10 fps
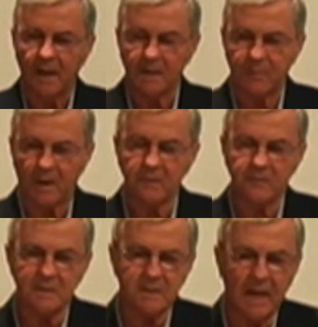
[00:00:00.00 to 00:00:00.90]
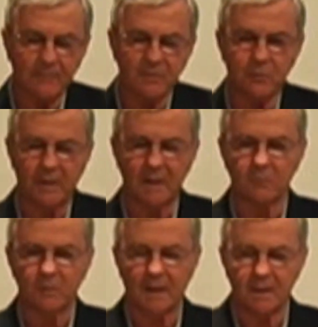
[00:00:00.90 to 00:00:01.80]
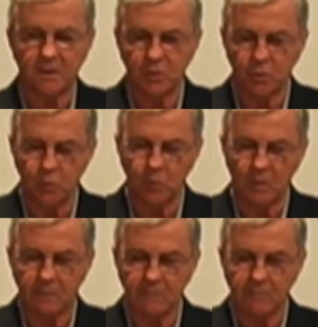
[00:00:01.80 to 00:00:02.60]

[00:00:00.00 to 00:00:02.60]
And part of this TAPS training, we had to